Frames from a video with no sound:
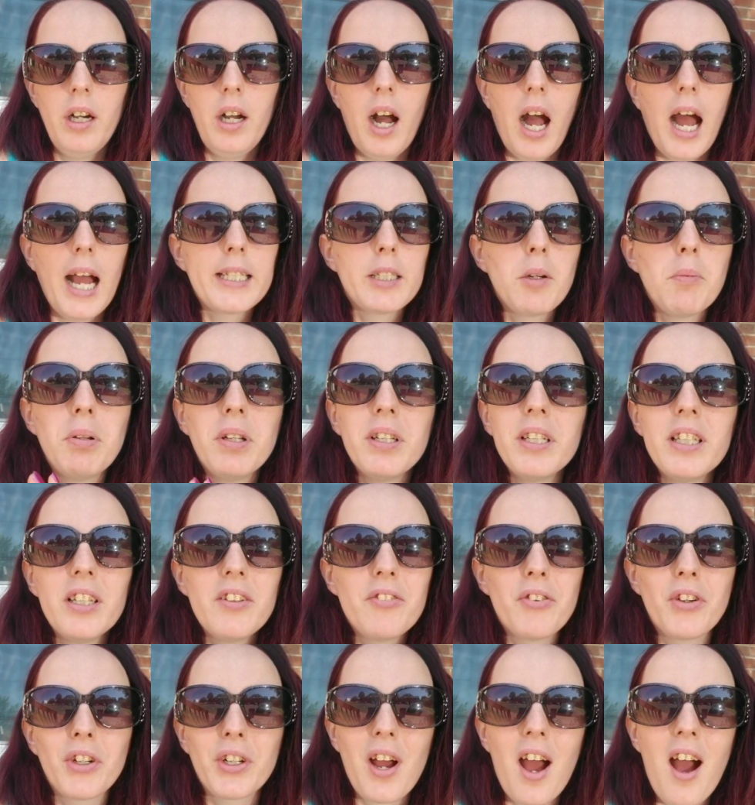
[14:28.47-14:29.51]
I completely
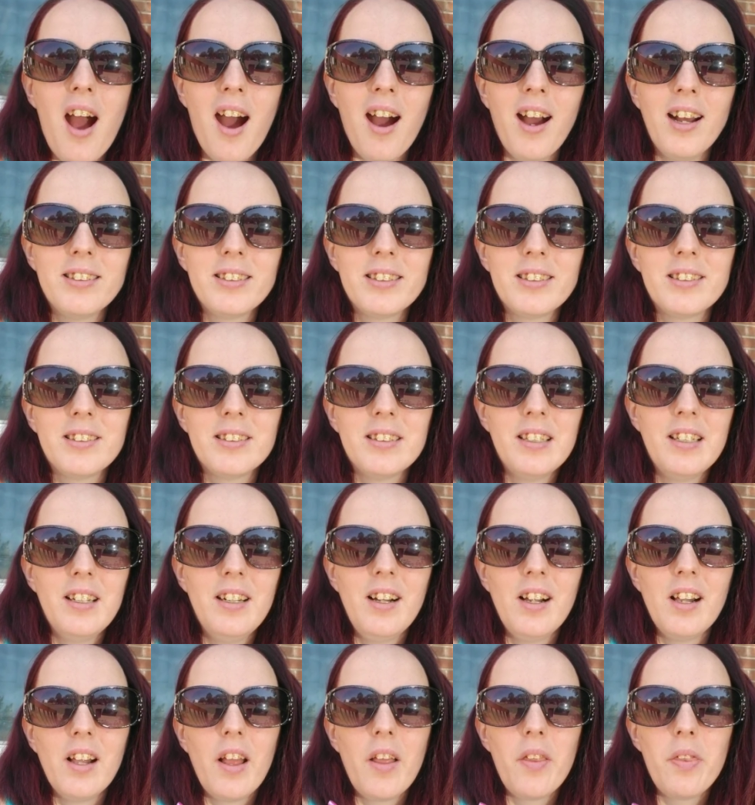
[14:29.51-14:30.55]
forgot
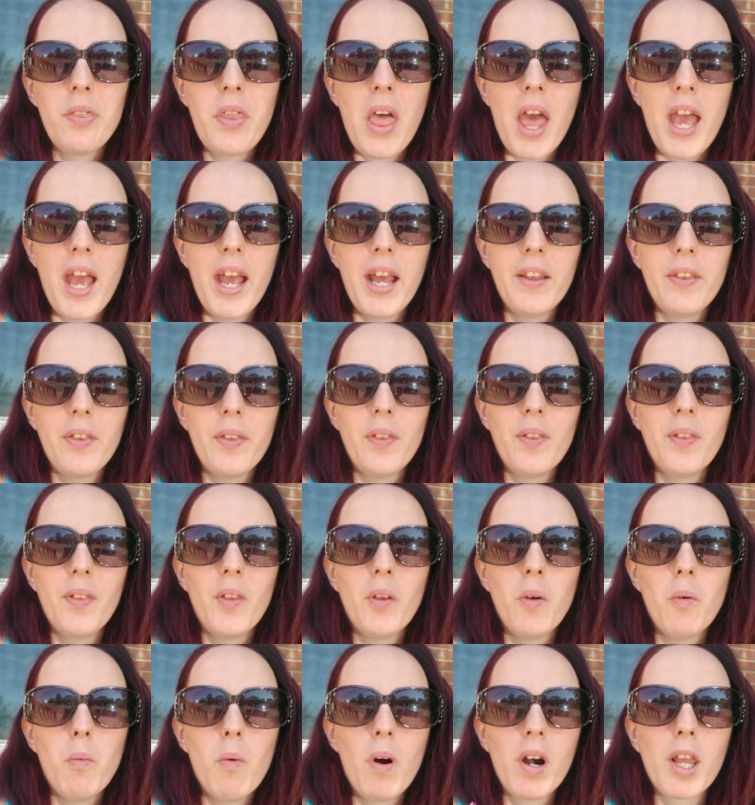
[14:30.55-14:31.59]
that
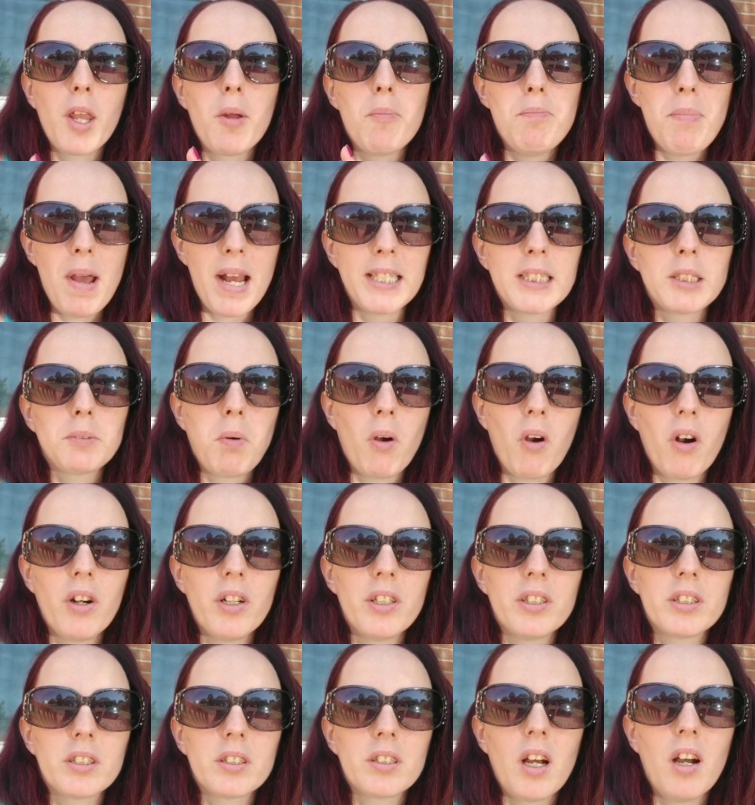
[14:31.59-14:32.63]
one of the best
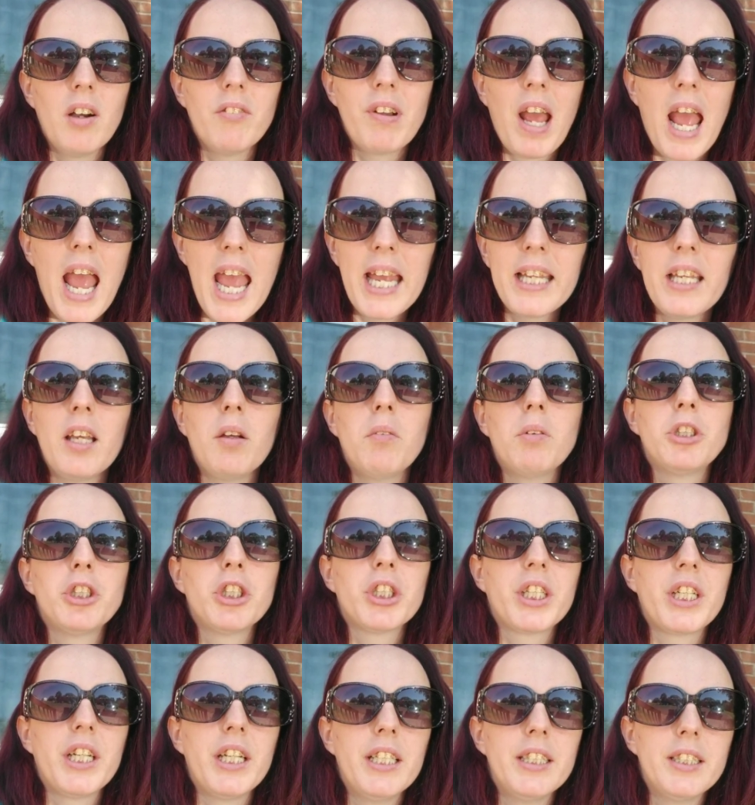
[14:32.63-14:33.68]
parts of hanging with your
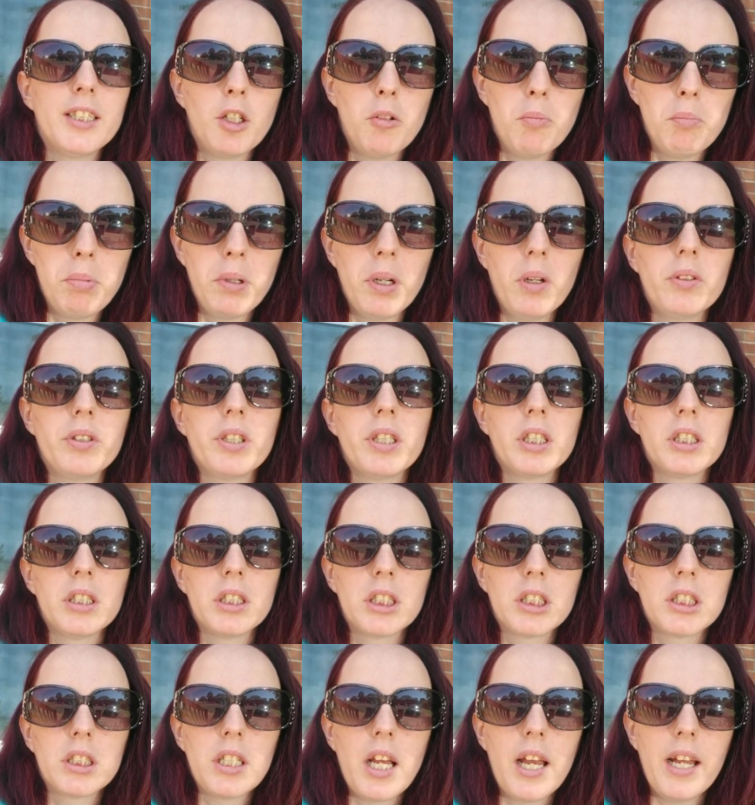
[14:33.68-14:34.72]
kids and
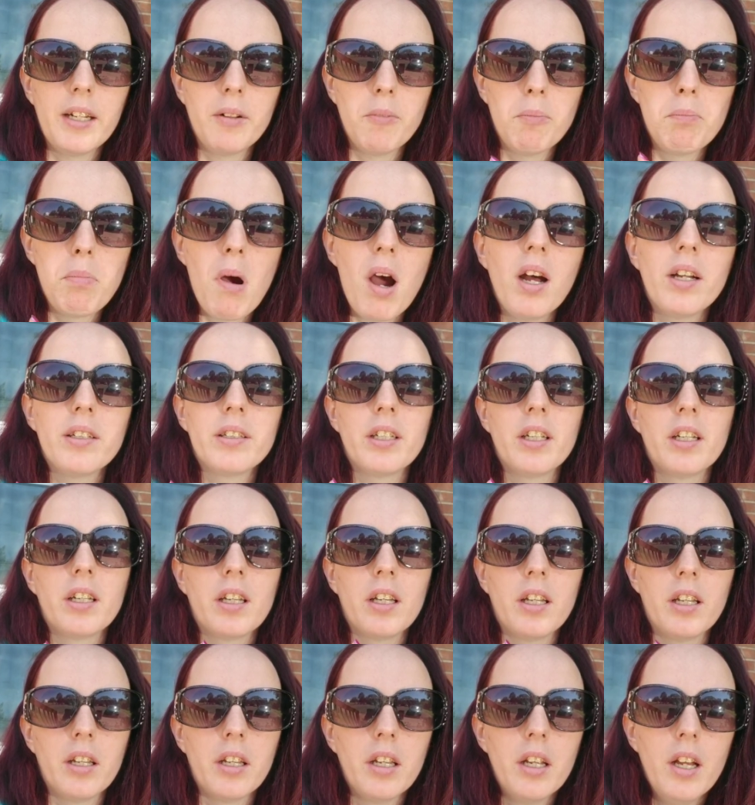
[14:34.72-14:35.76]
buildings and bonding
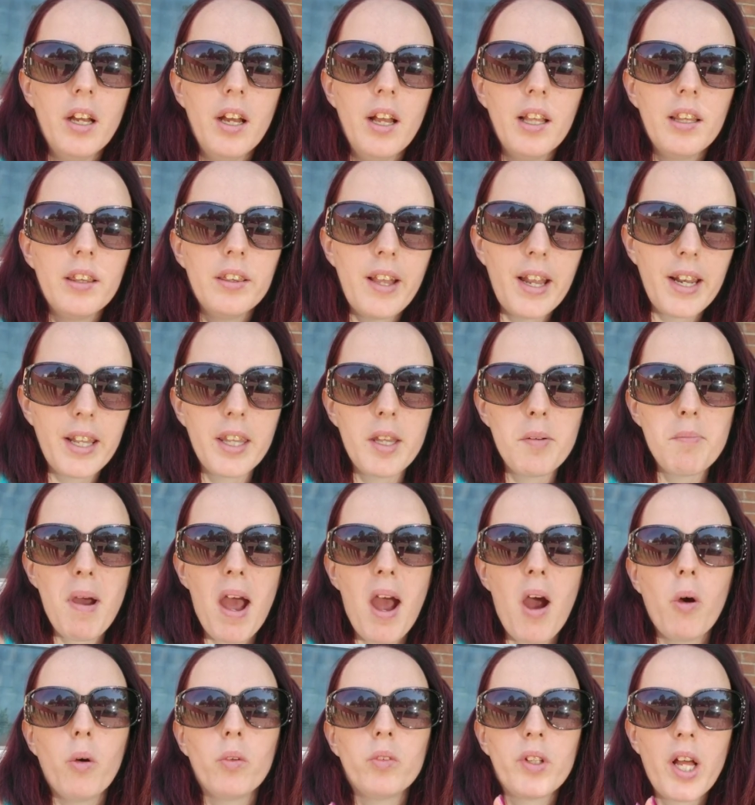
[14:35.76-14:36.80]
and letting them
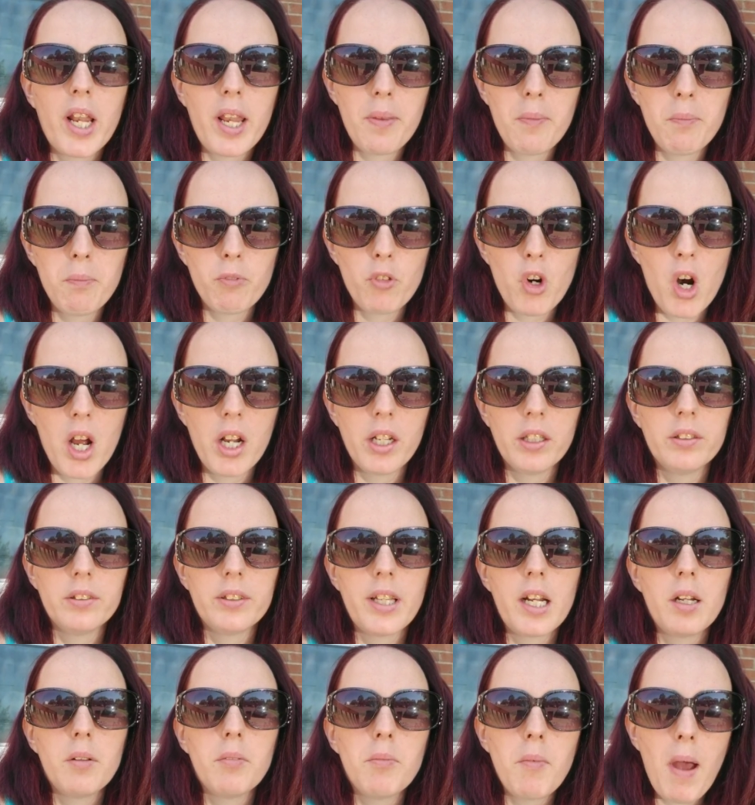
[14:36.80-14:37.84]
out, letting them run,
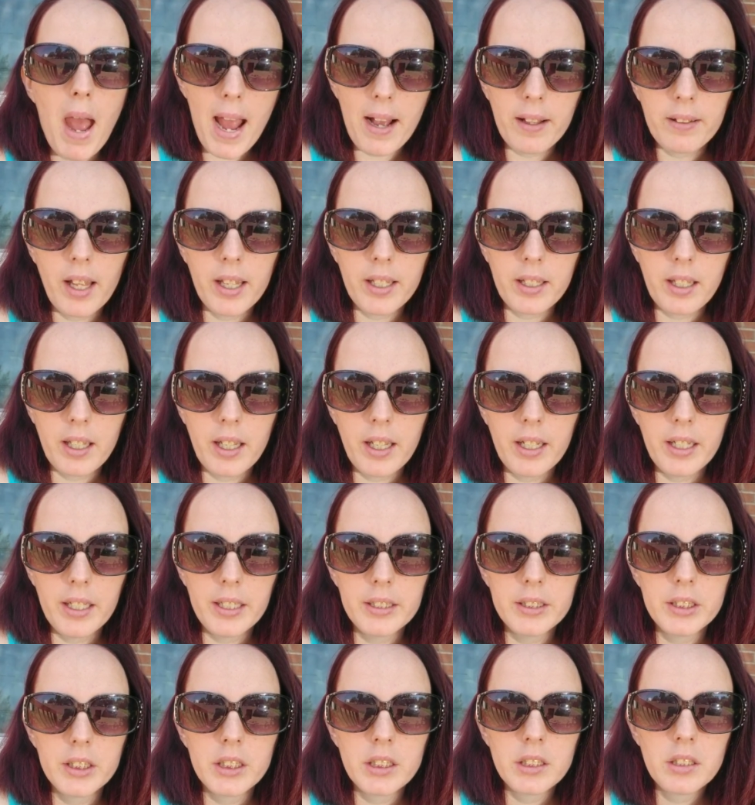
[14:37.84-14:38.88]
letting them act like
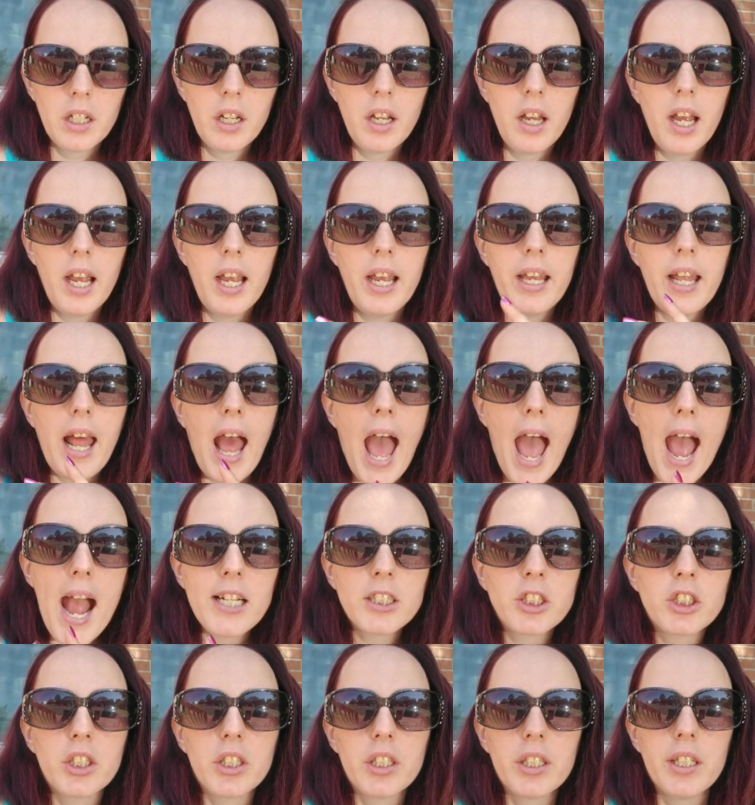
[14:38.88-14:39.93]
kids, it
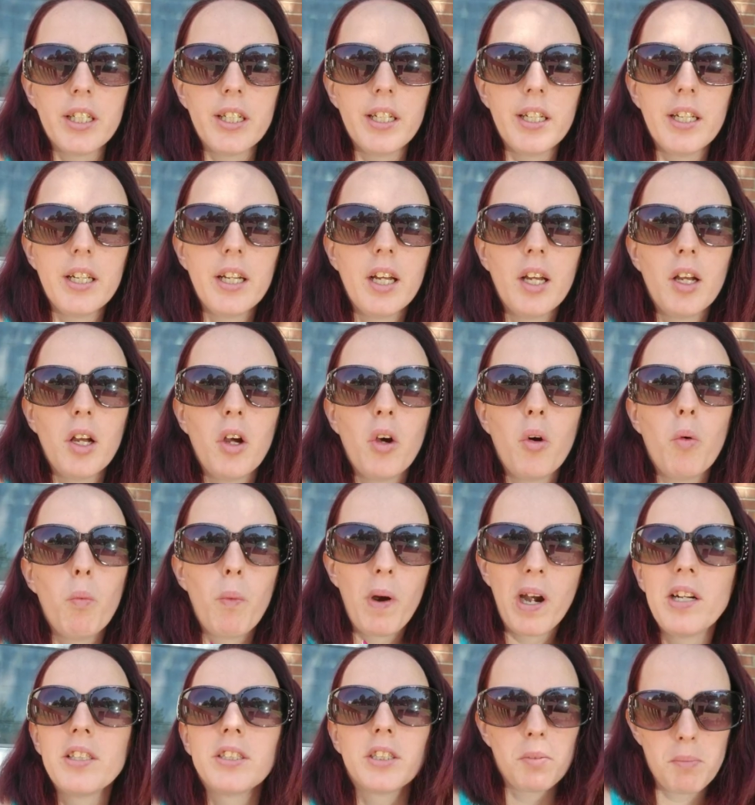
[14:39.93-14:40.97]
actually
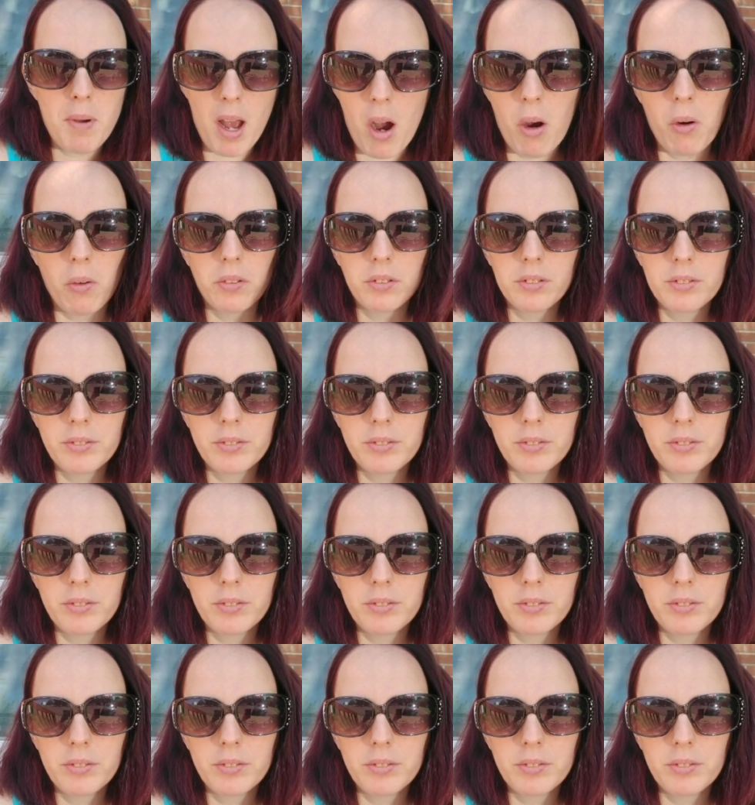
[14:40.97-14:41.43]
wears them out.